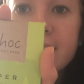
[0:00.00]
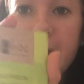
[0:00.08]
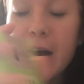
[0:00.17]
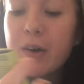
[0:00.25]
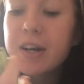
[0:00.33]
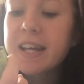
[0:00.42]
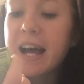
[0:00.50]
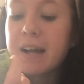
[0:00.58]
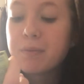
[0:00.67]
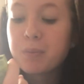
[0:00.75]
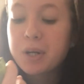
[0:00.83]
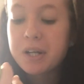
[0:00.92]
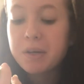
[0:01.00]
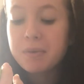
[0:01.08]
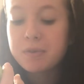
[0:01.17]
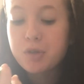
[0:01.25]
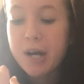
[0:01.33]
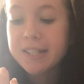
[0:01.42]
Now again, when I
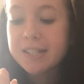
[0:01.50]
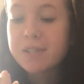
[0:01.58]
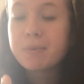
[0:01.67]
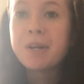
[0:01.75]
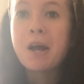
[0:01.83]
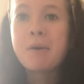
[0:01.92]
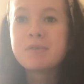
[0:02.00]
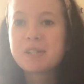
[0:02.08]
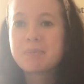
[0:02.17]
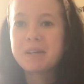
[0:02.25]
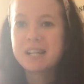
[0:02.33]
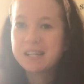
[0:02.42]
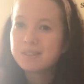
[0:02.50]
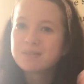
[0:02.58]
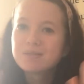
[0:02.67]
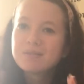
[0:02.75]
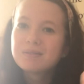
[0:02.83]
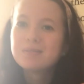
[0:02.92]
tried this one, I was a bit like,
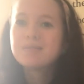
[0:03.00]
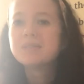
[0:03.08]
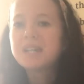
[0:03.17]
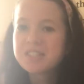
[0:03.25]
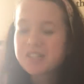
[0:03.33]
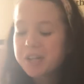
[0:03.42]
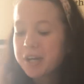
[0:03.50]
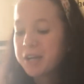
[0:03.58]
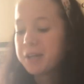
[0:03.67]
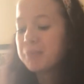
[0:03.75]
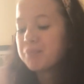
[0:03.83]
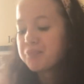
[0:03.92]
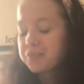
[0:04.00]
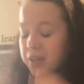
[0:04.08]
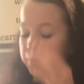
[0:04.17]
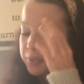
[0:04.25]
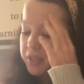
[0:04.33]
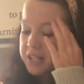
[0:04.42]
ooh, I don't know,
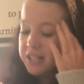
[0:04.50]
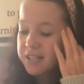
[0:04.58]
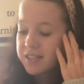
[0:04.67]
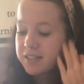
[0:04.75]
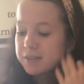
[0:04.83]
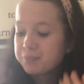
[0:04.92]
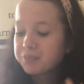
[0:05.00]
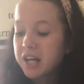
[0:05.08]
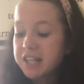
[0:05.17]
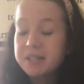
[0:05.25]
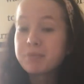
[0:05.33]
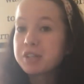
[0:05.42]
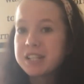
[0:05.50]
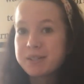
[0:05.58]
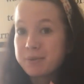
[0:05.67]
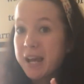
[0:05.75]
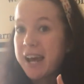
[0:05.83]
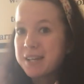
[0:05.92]
because I didn't realise
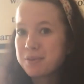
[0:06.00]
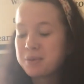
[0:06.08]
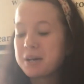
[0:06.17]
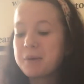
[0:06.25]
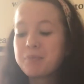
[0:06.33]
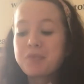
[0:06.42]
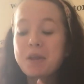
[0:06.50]
it was hazelnut,